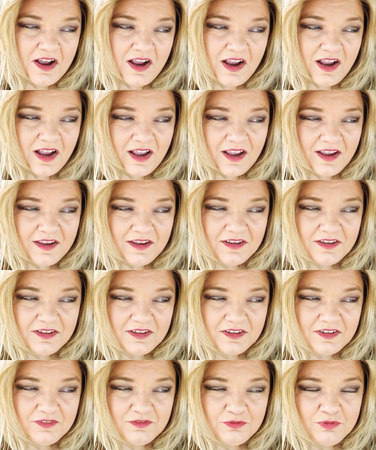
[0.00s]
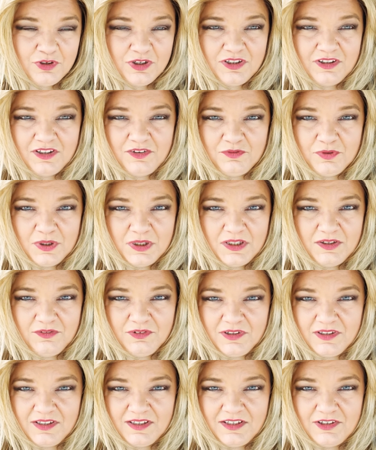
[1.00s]
I really, really,
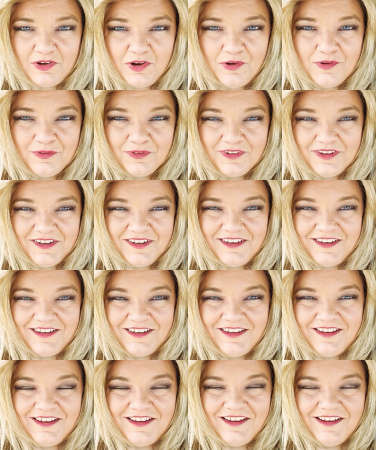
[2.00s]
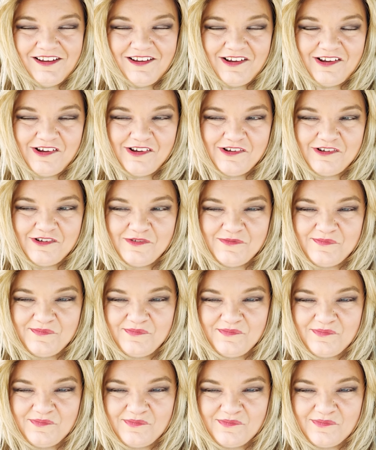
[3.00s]
really don't like,
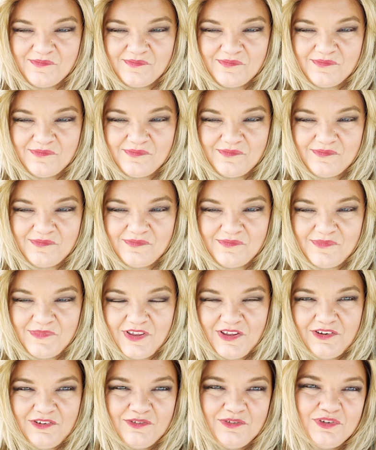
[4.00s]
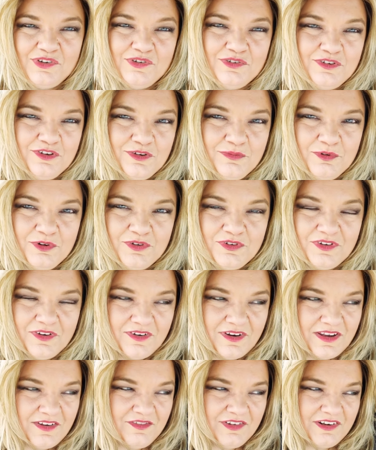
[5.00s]
YouTubers or
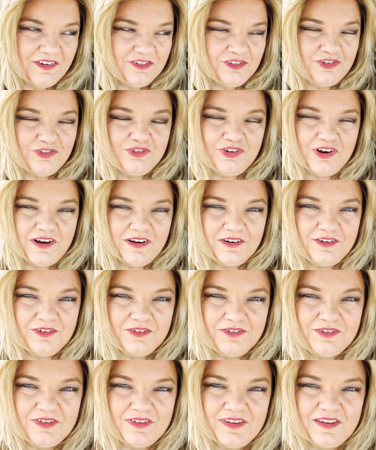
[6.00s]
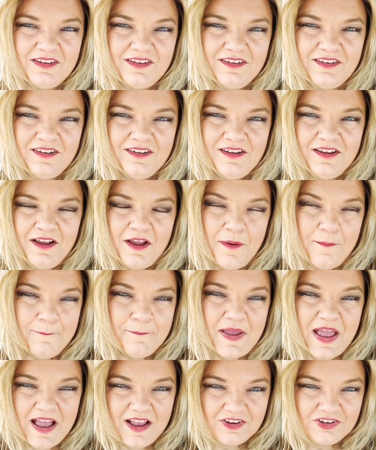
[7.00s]
even other truckers that
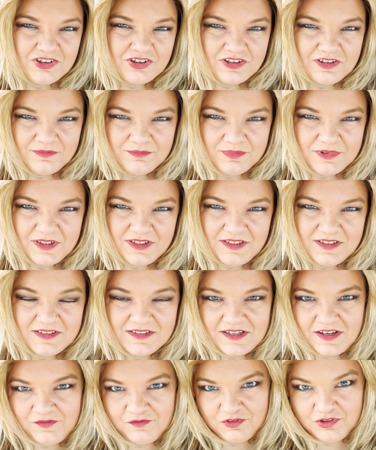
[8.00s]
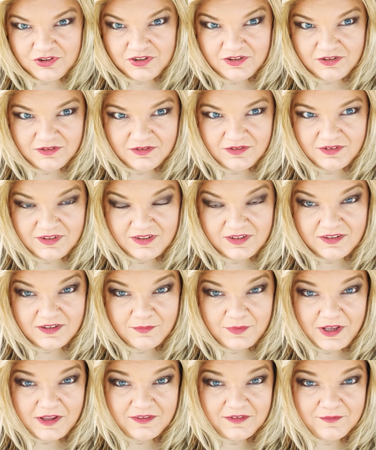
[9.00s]
bash companies and really don't know anything
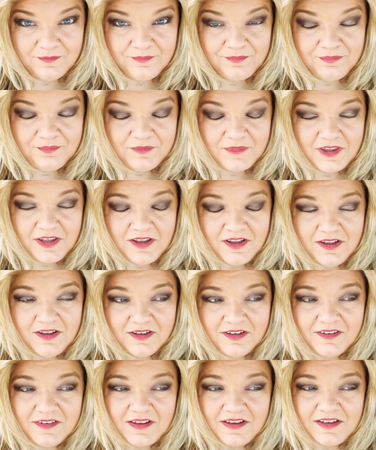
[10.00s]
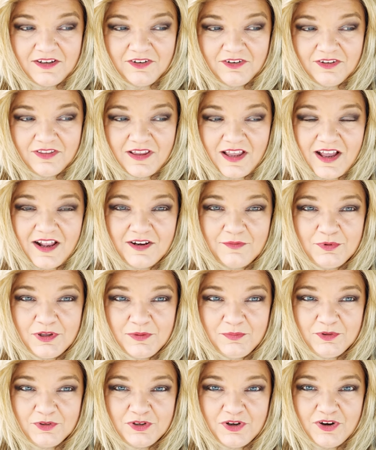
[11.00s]
about them. Because I hear a lot of
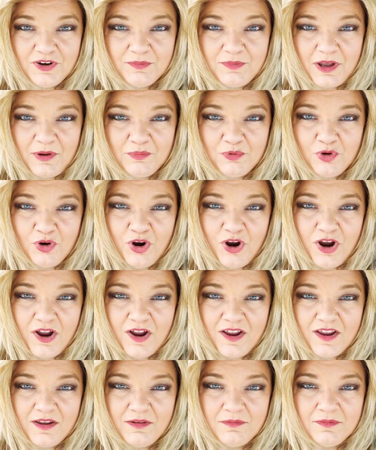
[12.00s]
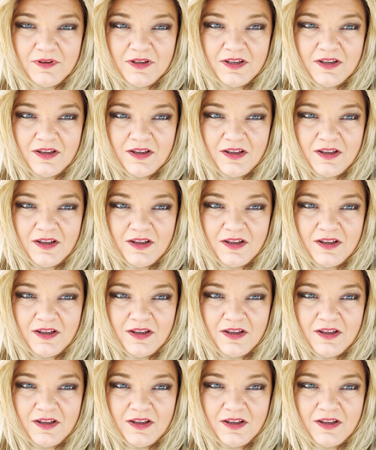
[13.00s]
people talk about Prime,